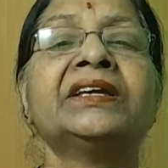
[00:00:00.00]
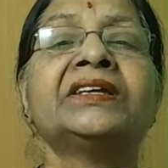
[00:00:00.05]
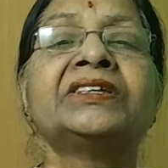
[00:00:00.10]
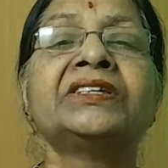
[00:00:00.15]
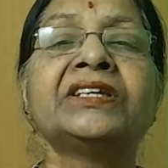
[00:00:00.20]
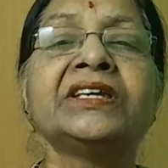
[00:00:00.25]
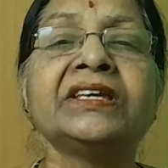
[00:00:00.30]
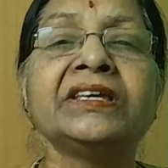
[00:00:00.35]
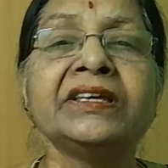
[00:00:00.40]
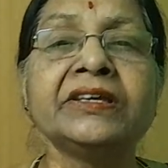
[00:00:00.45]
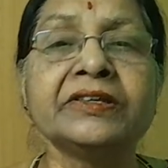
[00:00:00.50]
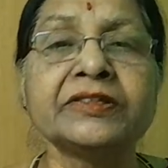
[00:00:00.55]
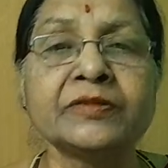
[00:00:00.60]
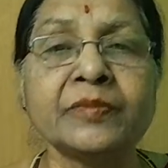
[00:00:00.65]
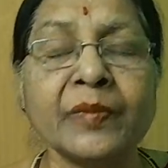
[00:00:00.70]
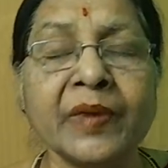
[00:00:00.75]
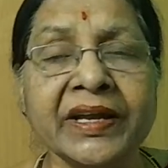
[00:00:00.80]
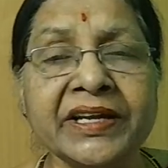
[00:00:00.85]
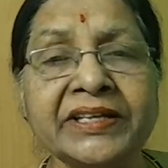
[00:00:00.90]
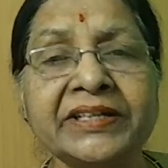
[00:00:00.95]
she is
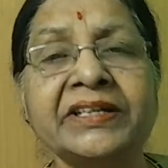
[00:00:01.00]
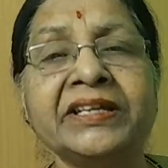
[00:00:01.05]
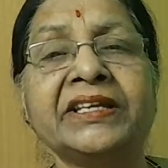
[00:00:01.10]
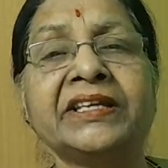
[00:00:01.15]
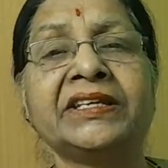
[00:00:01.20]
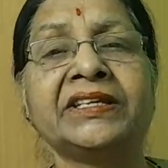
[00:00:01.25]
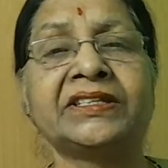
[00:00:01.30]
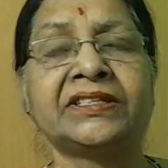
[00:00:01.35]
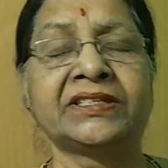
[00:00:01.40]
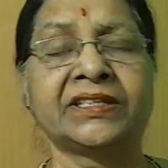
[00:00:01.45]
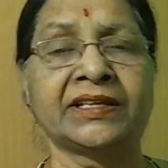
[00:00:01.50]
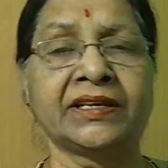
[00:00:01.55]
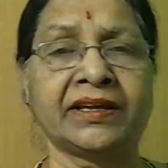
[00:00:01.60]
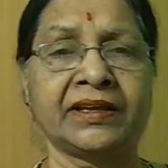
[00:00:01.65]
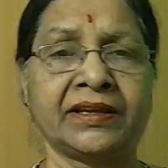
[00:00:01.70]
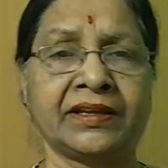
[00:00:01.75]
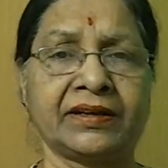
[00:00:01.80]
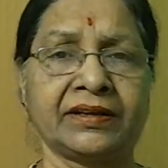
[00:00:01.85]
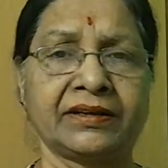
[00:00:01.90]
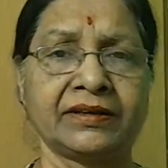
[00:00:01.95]
my
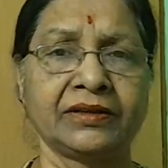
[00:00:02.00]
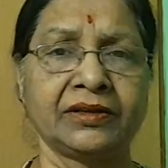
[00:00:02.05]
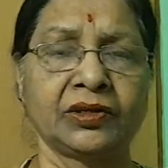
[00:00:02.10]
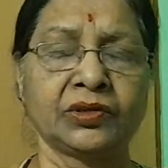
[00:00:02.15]
teacher.